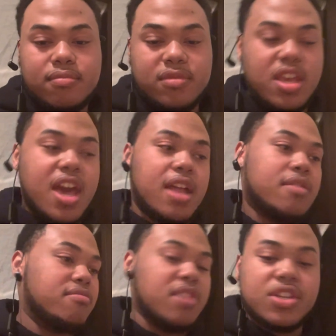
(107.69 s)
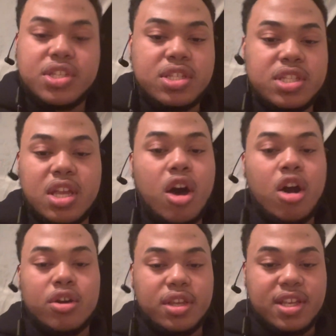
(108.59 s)
Yet it's
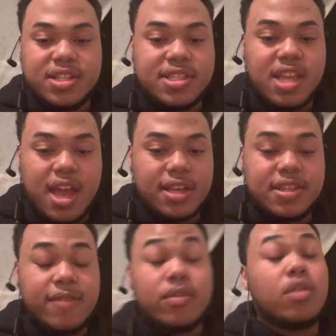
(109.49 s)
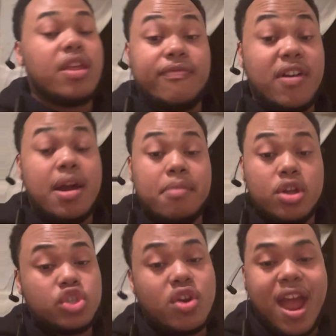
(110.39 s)
hard to get sex, even though they find me
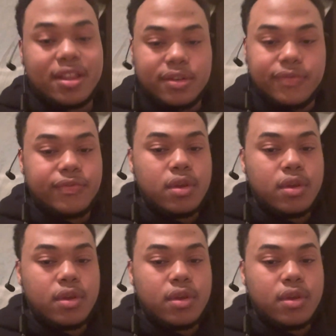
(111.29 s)
attractive.